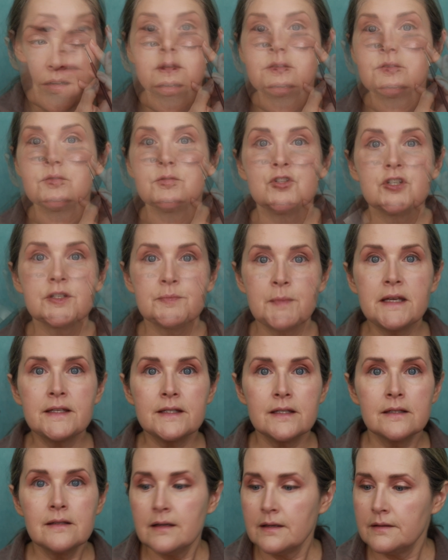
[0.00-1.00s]
Just makes
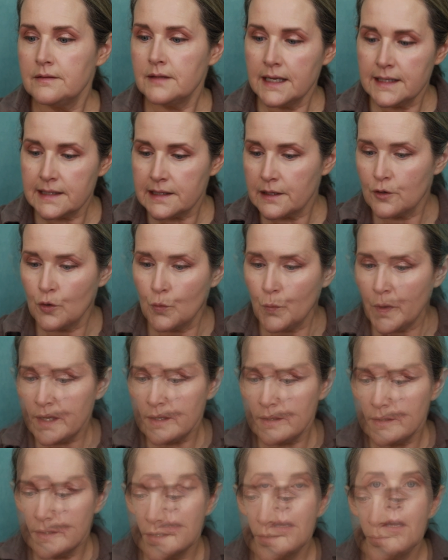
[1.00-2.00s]
nice little
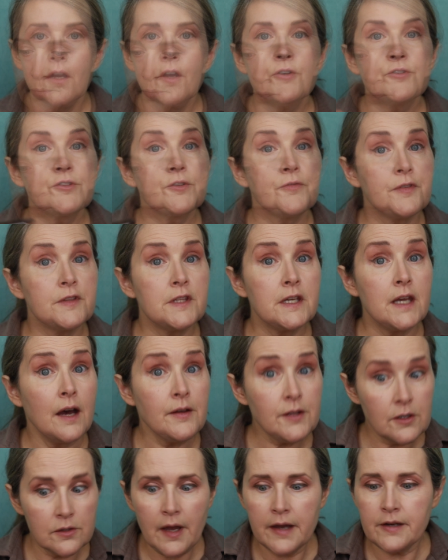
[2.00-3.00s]
wings. So for the other
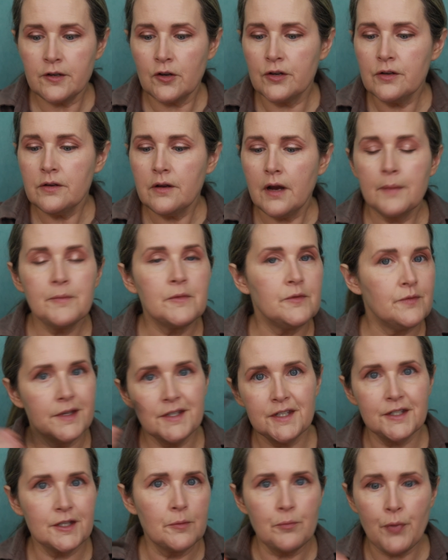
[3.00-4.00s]
liner, this is
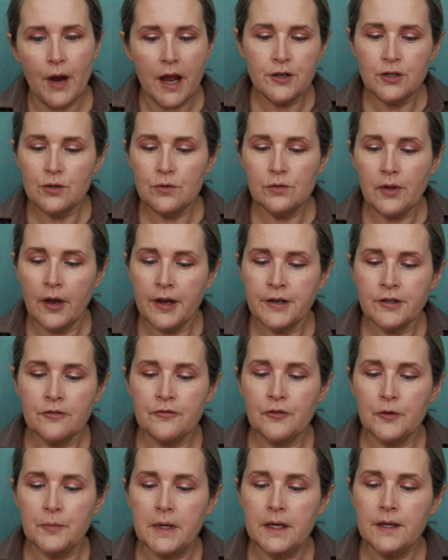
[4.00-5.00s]
a brand new liner for
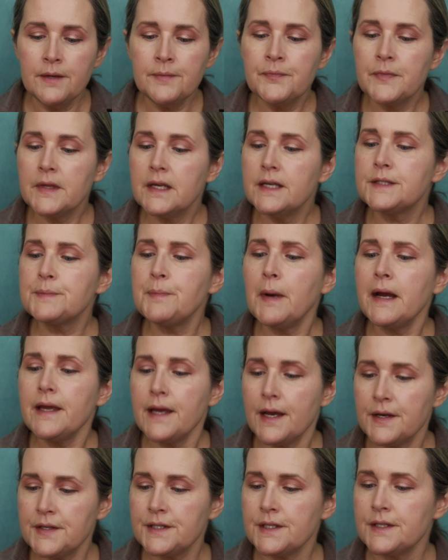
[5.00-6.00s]
me. It's by
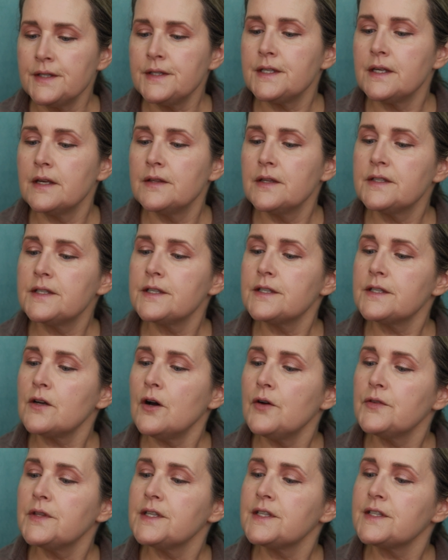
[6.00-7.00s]
Essence, and this is called
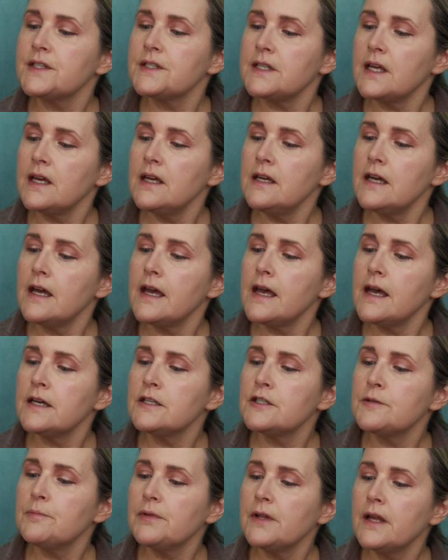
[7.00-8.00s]
the Stay and
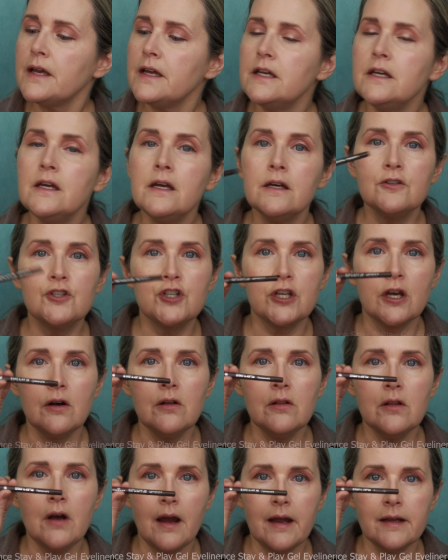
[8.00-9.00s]
Play Gel
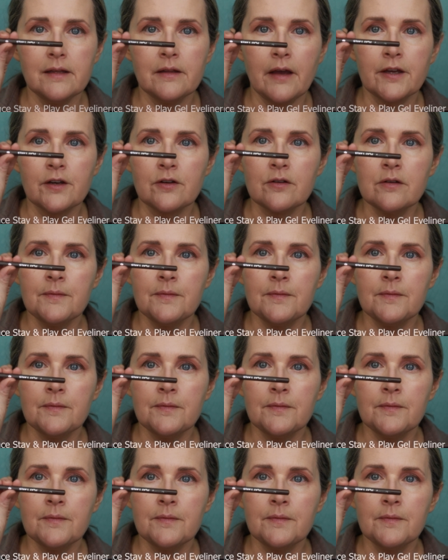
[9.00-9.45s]
Eyeliner.